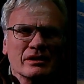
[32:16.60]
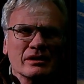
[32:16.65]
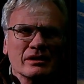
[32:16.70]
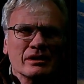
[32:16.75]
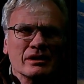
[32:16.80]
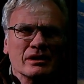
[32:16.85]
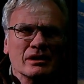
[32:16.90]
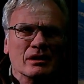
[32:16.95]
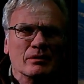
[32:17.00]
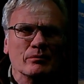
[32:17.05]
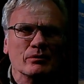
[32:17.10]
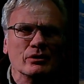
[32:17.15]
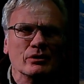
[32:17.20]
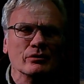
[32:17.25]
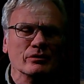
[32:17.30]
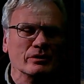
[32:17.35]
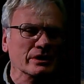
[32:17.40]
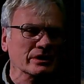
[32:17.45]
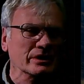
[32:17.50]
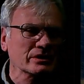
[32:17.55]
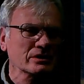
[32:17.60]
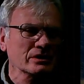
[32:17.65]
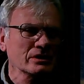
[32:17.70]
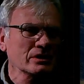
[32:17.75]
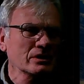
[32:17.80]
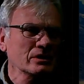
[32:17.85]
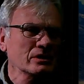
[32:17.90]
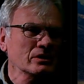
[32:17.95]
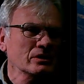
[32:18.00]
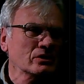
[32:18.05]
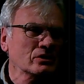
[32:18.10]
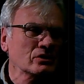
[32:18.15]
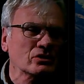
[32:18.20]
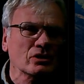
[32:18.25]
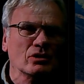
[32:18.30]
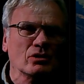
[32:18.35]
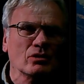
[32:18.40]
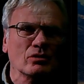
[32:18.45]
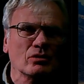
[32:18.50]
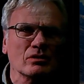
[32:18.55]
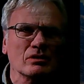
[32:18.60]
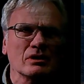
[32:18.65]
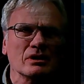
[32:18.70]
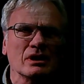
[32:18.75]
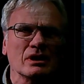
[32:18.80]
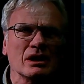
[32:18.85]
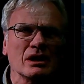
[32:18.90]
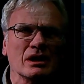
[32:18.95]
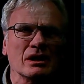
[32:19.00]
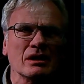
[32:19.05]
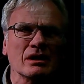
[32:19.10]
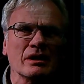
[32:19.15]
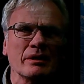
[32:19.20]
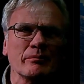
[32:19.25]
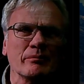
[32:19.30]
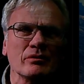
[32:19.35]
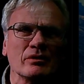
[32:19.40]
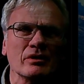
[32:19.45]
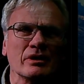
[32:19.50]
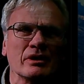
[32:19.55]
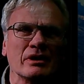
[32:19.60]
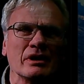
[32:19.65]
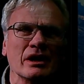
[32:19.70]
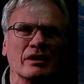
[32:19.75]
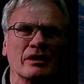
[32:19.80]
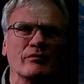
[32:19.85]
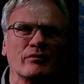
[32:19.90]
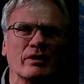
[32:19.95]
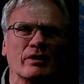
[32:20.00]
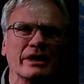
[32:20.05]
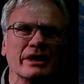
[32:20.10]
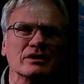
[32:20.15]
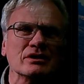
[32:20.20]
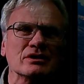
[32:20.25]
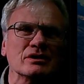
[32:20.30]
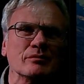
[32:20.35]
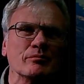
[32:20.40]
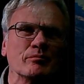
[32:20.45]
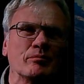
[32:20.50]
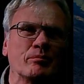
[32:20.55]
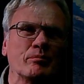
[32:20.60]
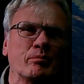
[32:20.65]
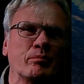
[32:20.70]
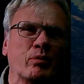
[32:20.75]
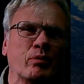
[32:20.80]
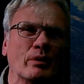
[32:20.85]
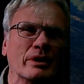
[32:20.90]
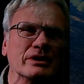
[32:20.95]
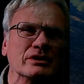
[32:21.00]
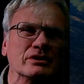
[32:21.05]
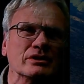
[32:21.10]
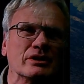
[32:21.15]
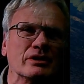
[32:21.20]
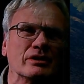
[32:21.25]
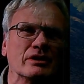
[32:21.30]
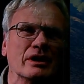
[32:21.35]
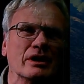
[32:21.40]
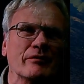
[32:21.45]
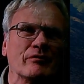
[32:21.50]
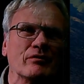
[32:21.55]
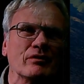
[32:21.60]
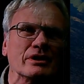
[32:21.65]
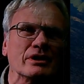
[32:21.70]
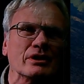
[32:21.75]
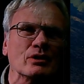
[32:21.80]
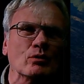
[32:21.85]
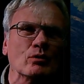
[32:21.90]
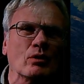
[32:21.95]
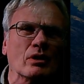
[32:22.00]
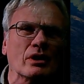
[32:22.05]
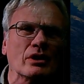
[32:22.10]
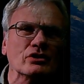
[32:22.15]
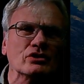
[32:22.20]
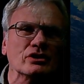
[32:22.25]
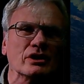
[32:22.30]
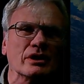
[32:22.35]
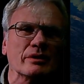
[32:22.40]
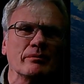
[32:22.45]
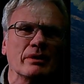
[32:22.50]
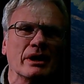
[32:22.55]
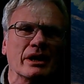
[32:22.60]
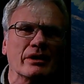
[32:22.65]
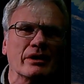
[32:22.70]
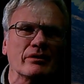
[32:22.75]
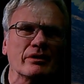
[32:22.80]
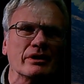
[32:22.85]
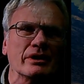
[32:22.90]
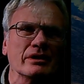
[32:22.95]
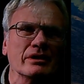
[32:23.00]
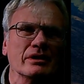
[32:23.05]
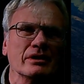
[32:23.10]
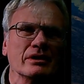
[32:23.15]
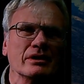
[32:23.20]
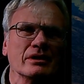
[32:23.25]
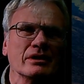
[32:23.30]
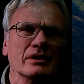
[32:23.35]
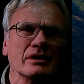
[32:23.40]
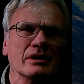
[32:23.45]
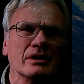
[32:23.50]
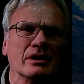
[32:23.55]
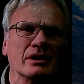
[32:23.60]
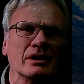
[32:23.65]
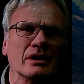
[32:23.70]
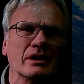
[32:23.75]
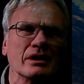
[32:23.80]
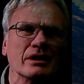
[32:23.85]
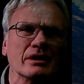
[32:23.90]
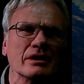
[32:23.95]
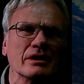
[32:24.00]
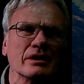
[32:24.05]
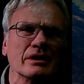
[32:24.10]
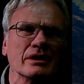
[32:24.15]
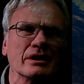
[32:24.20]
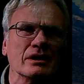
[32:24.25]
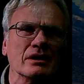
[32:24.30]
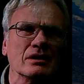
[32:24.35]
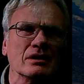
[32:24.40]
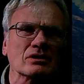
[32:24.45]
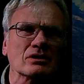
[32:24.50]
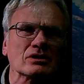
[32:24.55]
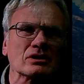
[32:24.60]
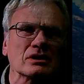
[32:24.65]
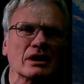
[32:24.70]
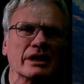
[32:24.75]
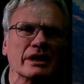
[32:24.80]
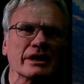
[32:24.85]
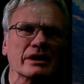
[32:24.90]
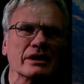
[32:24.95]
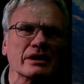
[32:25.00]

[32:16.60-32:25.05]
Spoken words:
help do this. So I'm identifying some points that are definitely in the watershed boundary. It looks like